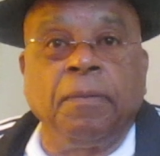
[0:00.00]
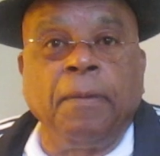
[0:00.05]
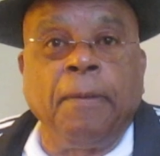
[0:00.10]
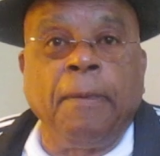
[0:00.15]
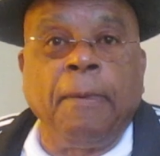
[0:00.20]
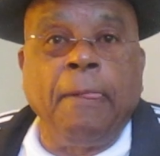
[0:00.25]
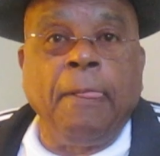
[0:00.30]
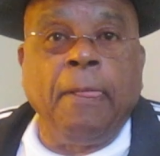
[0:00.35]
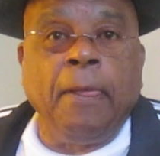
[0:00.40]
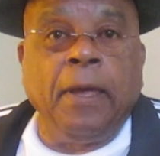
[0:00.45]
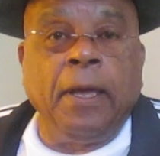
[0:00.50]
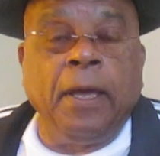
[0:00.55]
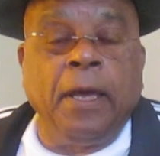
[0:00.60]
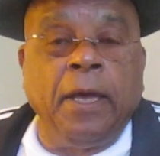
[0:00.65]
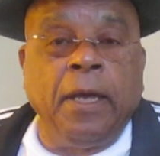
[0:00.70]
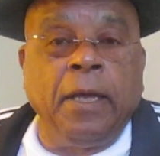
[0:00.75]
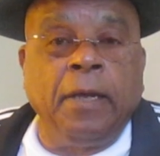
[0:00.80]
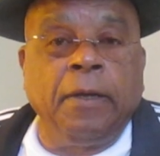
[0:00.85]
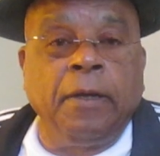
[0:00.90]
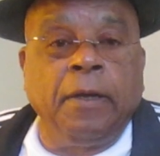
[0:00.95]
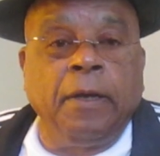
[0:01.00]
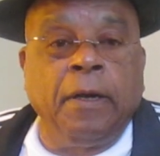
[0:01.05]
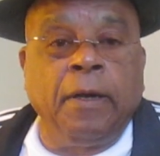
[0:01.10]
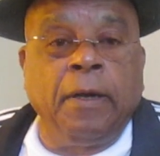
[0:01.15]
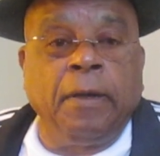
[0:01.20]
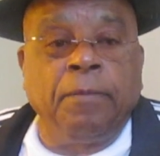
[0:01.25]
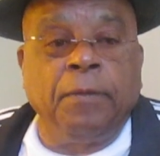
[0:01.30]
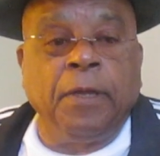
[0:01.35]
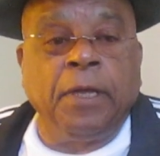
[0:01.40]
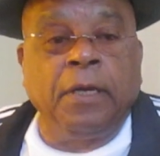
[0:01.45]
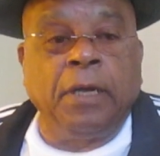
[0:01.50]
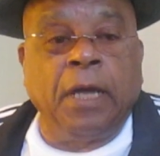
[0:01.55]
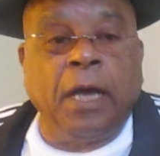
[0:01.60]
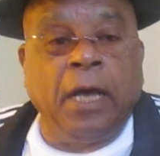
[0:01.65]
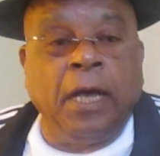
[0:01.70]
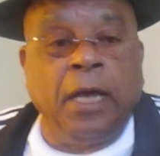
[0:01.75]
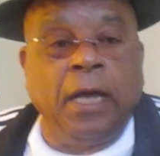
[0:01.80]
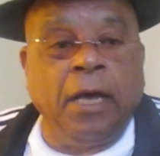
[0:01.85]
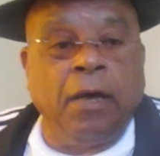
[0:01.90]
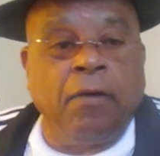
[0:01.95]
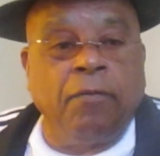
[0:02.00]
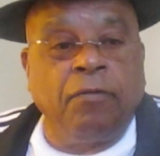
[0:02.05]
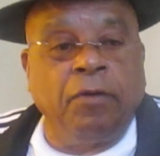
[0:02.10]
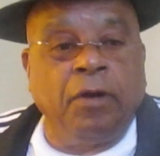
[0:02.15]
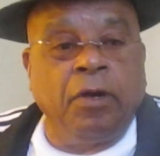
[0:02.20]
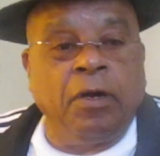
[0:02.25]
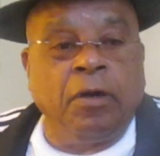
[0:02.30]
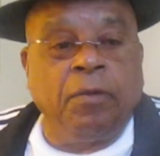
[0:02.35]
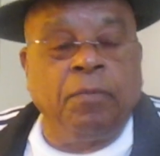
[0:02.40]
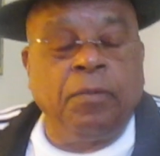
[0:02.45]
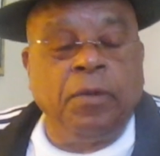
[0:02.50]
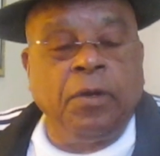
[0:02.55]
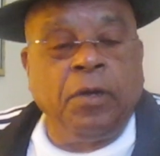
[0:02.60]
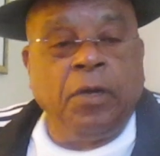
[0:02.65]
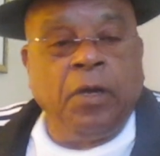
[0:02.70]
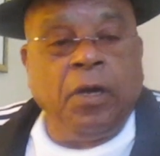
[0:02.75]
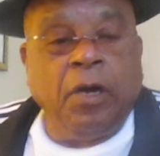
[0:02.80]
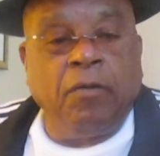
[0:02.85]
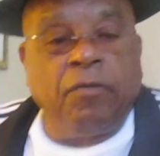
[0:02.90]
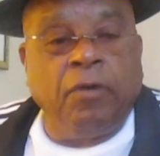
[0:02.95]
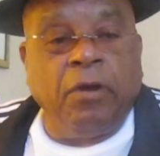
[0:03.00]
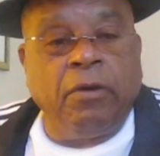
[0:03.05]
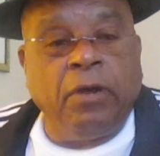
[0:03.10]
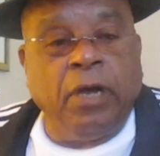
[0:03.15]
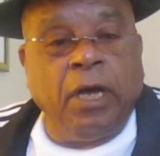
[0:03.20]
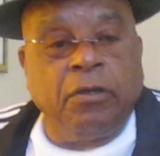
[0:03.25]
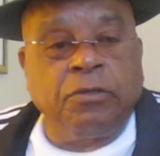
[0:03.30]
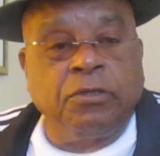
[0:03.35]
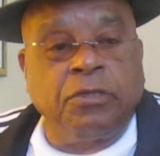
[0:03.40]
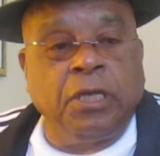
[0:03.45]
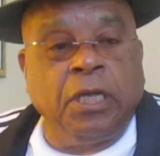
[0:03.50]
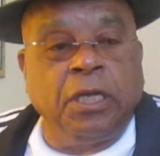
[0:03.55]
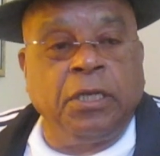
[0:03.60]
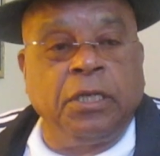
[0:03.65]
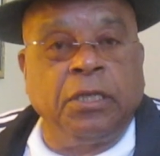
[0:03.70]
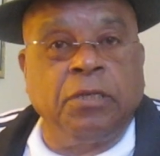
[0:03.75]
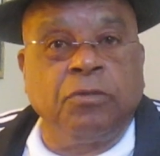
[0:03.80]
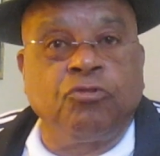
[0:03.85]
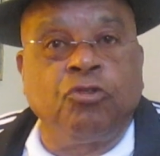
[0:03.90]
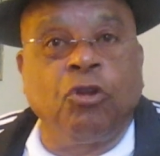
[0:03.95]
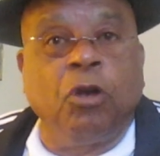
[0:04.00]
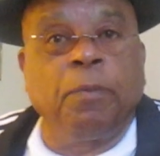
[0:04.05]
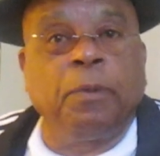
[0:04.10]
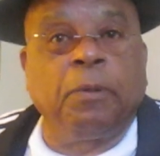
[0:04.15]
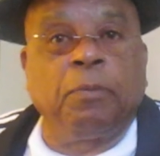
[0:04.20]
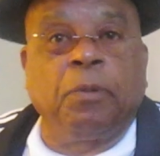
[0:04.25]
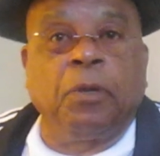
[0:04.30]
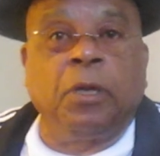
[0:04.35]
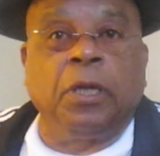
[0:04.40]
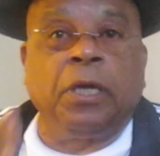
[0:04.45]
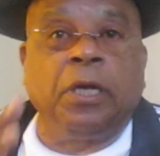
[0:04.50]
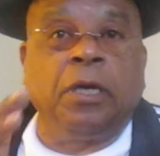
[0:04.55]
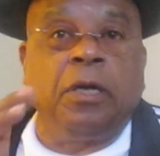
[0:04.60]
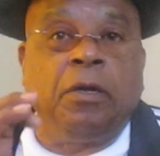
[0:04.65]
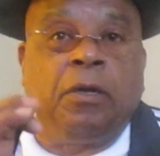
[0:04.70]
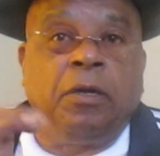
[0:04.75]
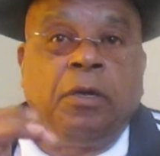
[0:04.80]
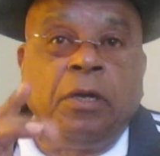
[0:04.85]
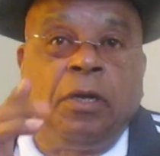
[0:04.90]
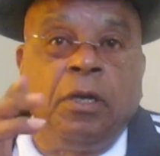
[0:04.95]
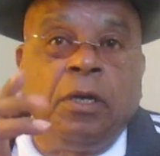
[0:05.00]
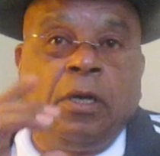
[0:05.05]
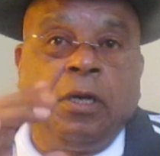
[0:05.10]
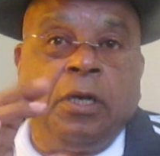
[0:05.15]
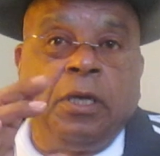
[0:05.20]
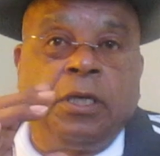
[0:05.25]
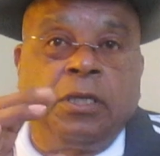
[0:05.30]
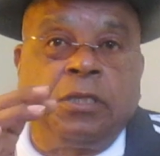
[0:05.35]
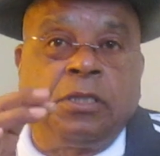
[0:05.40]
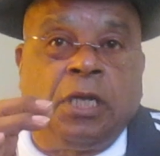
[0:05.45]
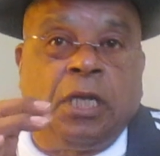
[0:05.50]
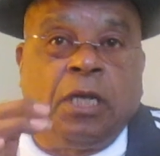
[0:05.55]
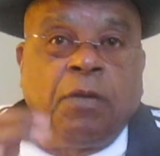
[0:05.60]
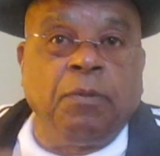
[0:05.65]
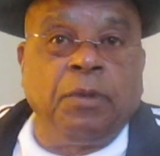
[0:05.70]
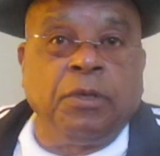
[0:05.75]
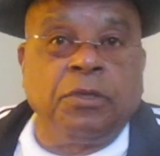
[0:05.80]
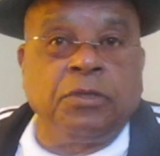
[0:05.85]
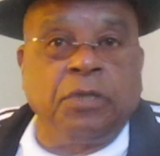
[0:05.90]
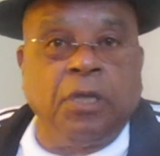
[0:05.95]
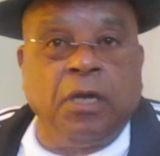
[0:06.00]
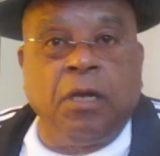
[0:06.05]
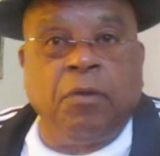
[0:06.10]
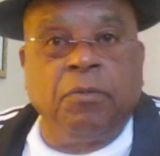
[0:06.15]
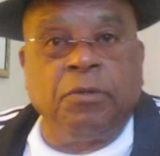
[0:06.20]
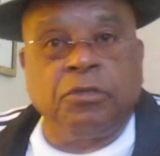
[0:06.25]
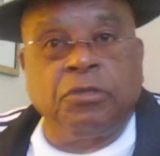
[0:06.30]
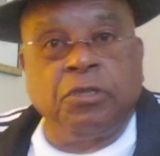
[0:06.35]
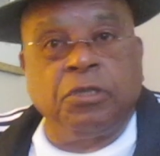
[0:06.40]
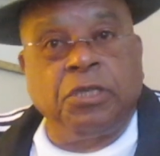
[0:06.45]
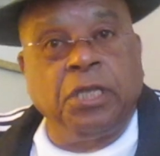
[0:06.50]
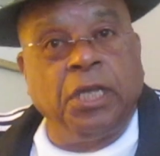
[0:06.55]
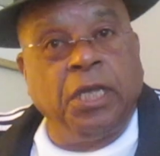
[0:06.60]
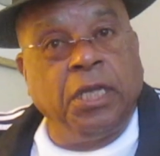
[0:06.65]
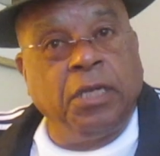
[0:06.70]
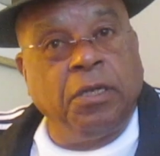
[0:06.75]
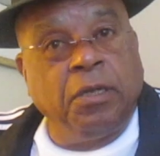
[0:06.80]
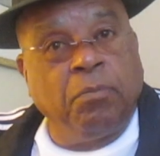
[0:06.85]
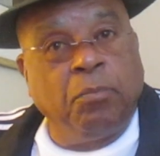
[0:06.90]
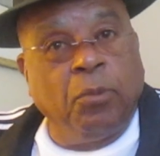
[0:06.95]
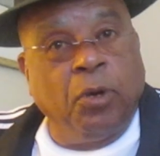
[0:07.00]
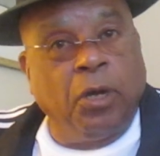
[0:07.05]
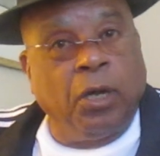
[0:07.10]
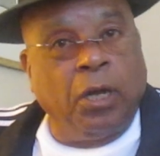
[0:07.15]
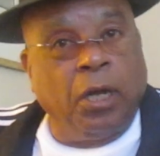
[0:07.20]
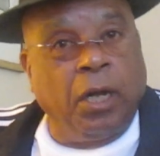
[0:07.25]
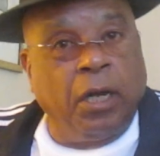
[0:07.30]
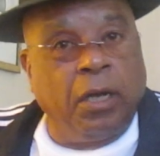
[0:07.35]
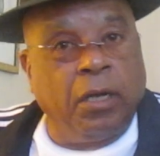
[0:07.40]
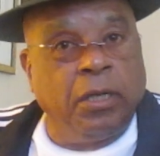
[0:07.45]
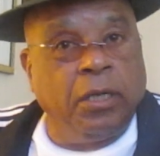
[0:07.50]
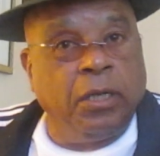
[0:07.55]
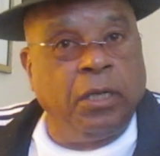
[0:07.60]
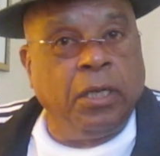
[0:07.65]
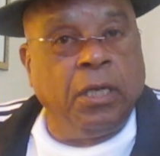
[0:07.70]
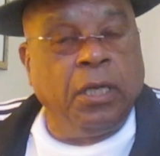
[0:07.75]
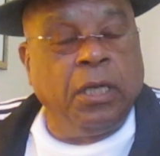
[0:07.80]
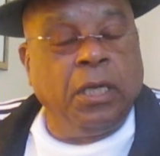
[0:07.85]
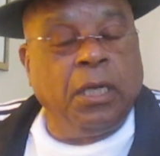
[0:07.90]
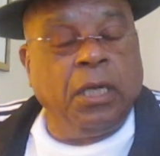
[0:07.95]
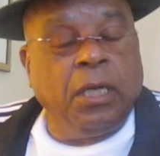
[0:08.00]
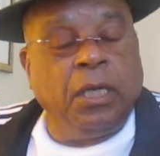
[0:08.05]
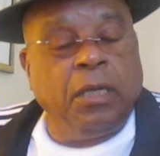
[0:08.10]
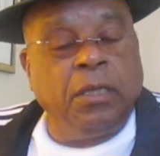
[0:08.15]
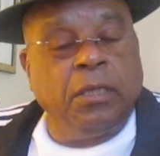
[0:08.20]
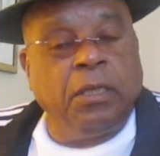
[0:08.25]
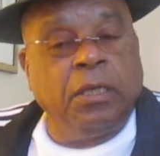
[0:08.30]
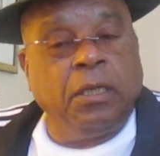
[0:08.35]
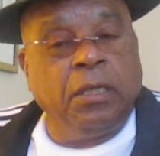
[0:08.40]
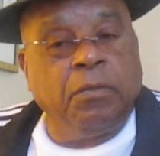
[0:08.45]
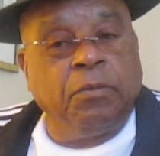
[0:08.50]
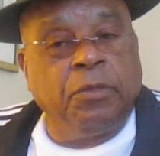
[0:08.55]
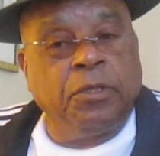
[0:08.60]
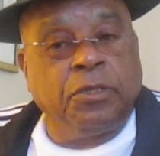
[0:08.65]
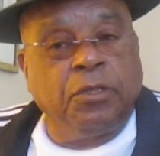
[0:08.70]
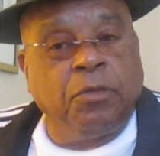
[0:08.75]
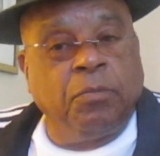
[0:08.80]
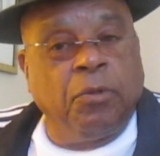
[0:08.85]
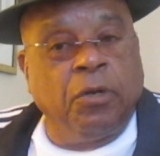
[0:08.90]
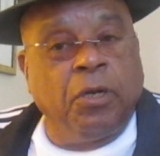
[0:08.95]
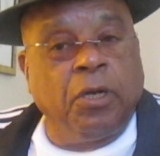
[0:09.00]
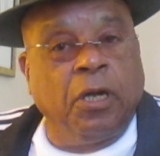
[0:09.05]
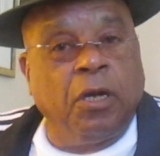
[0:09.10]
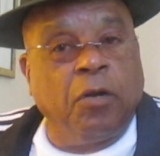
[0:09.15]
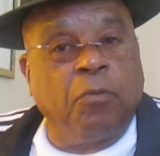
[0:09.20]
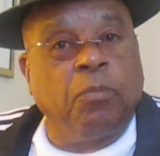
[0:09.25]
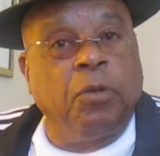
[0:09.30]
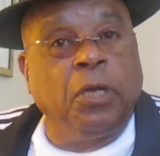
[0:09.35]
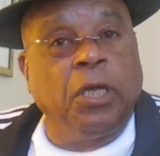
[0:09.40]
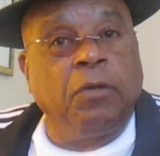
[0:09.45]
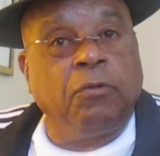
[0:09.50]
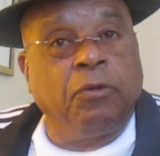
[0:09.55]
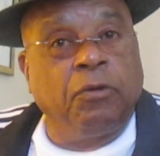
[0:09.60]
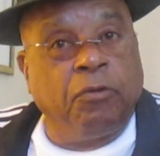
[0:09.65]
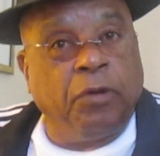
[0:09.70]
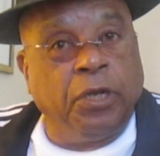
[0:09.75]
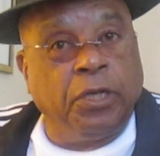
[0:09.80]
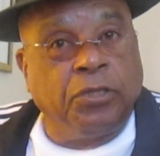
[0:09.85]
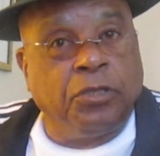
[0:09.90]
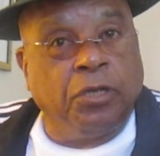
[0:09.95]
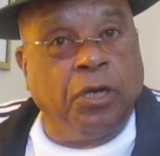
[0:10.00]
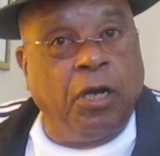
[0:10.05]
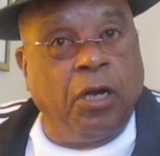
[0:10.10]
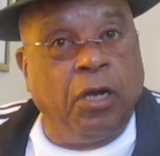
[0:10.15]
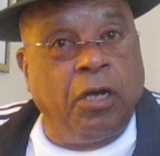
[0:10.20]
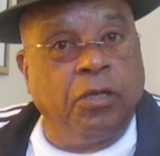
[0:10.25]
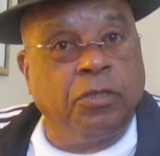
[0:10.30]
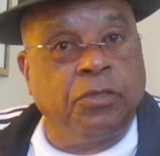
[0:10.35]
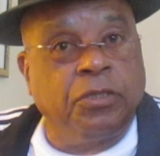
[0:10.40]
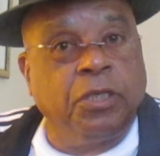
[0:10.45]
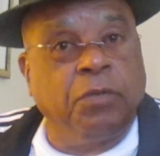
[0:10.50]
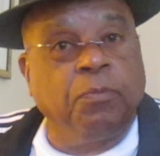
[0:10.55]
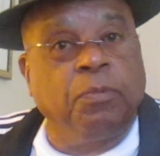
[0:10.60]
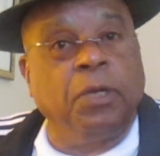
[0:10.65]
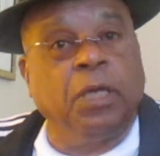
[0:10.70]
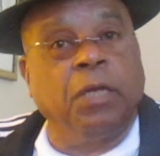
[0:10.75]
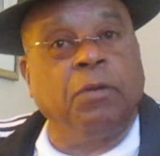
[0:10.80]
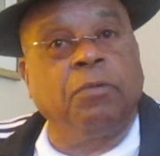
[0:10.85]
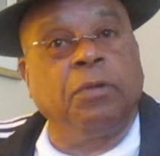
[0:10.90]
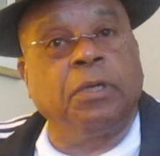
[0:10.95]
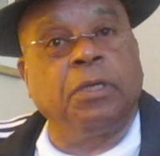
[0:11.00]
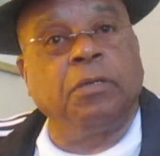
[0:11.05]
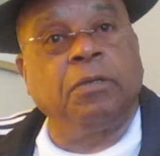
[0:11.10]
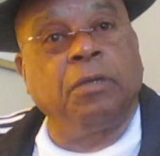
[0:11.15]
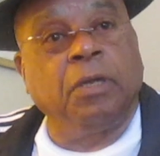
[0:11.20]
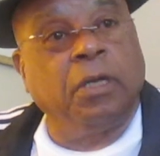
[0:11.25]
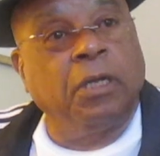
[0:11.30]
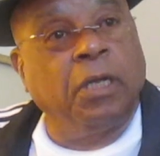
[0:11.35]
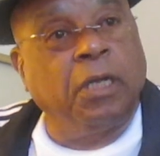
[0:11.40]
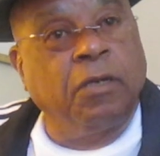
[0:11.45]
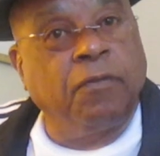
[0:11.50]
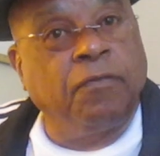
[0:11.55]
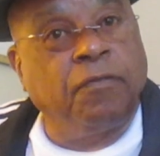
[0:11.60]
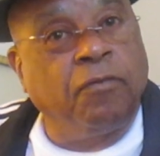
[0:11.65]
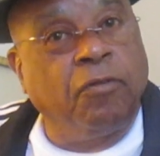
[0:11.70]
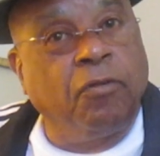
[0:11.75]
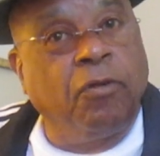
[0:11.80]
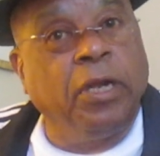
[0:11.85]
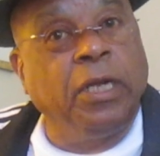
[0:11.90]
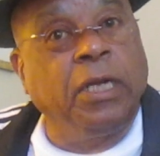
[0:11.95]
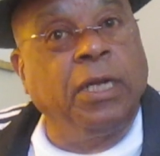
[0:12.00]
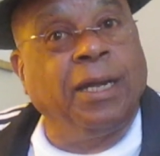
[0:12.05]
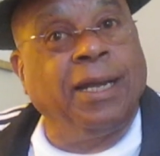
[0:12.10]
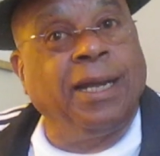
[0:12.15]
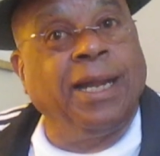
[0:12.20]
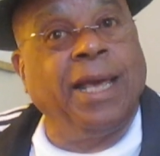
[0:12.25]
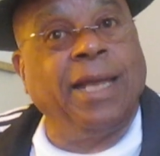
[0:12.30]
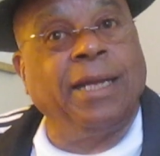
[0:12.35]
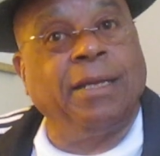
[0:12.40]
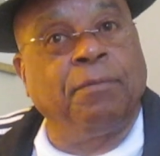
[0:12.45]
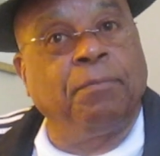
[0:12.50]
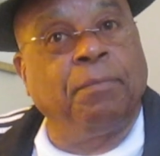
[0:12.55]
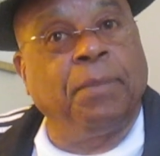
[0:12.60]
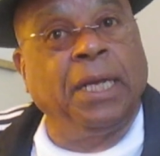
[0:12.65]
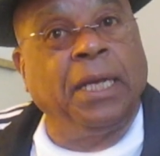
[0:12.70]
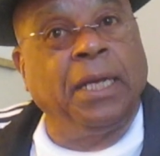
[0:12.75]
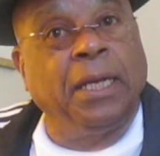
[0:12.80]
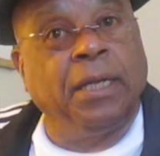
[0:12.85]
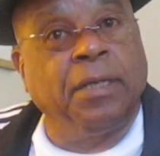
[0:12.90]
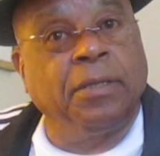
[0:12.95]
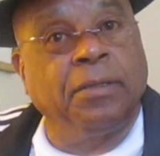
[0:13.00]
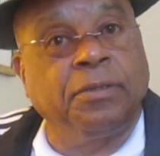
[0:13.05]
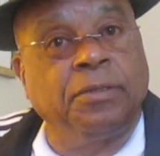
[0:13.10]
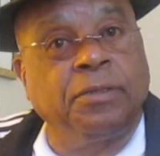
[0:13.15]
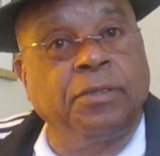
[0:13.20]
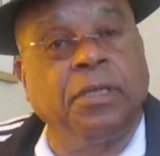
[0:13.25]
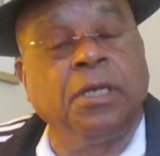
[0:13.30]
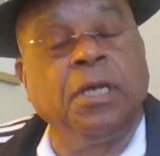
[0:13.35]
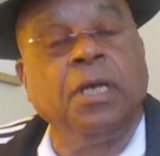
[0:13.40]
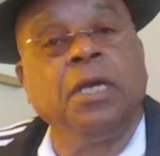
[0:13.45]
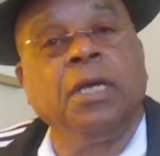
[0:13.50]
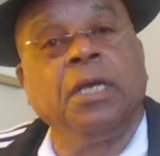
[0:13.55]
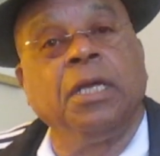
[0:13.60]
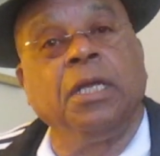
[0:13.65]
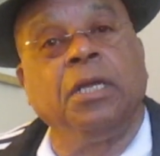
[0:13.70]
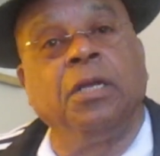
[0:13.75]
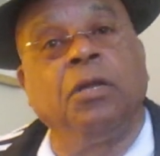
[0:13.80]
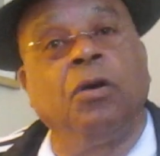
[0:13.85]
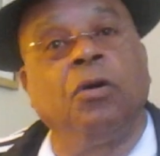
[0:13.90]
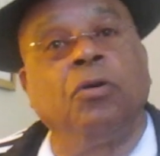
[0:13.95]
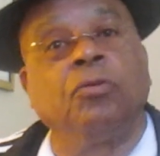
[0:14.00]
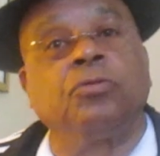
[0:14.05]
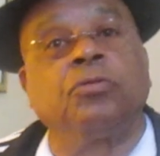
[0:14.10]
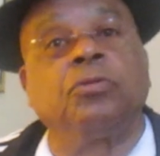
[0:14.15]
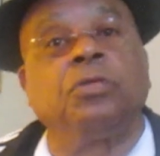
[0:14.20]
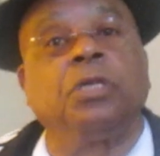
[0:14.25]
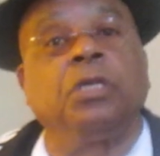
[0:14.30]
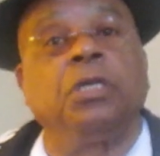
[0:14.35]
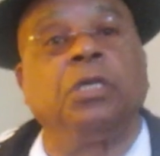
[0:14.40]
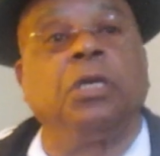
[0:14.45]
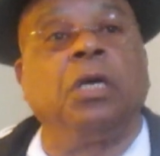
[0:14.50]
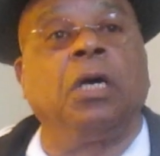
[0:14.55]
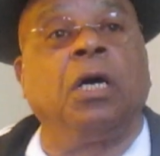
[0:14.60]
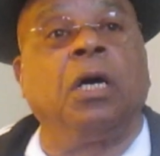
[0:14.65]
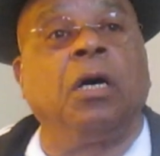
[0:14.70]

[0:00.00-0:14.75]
Mm-hmm. And then I have a very outstanding trumpet player. Mm-hmm. His name is Mr. Ted Murdoch. Mm-hmm. And Mr. Murdoch played with Ray Charles. He played with a lot of great Latin bands. Mm-hmm. He knows the